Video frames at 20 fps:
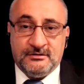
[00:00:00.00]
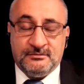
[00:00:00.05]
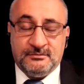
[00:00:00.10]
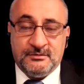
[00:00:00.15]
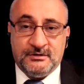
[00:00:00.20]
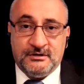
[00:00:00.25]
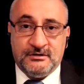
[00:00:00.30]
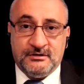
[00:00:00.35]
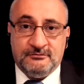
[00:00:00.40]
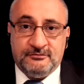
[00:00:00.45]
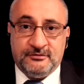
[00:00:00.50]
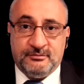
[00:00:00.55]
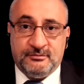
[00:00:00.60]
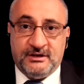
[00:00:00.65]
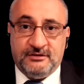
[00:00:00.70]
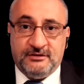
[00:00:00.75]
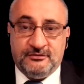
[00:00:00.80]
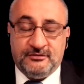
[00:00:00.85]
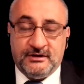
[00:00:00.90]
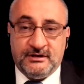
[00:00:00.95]

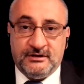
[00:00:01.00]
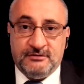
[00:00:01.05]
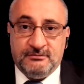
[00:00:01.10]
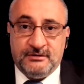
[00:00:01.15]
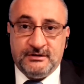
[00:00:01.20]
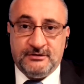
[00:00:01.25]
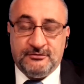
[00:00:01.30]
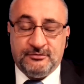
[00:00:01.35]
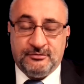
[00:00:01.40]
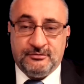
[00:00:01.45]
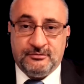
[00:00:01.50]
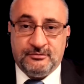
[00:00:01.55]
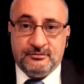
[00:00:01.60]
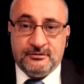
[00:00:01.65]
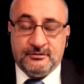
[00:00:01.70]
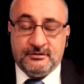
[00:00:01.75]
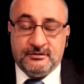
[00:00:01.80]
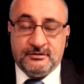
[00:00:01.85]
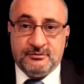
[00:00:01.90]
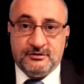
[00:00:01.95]
information anyway through
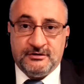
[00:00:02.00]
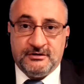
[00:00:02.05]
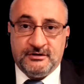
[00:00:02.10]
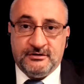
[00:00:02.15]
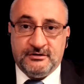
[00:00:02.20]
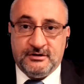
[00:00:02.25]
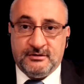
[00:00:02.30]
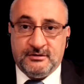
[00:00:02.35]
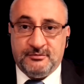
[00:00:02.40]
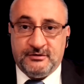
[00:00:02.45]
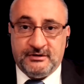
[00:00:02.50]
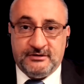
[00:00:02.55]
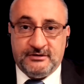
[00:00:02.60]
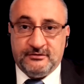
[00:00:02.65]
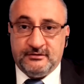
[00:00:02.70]
our American companies.